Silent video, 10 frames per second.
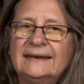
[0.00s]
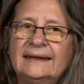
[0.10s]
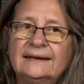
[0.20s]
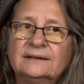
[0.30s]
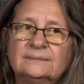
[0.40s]

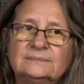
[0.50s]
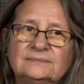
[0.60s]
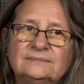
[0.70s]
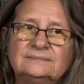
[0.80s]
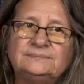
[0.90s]
Now,
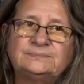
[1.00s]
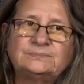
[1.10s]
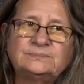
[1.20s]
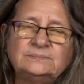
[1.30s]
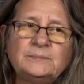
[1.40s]

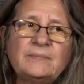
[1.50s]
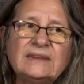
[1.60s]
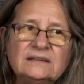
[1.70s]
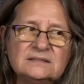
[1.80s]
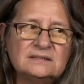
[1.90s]

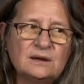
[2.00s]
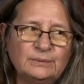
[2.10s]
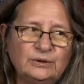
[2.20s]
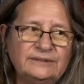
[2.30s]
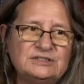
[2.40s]
some
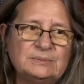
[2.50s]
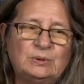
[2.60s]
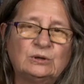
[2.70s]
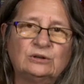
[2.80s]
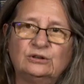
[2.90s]
grief
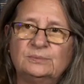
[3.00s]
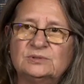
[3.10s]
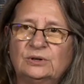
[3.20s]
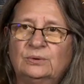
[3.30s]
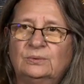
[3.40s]
support groups
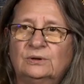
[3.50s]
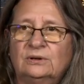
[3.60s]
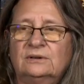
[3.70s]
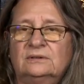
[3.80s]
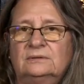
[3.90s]
will
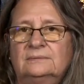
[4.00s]
work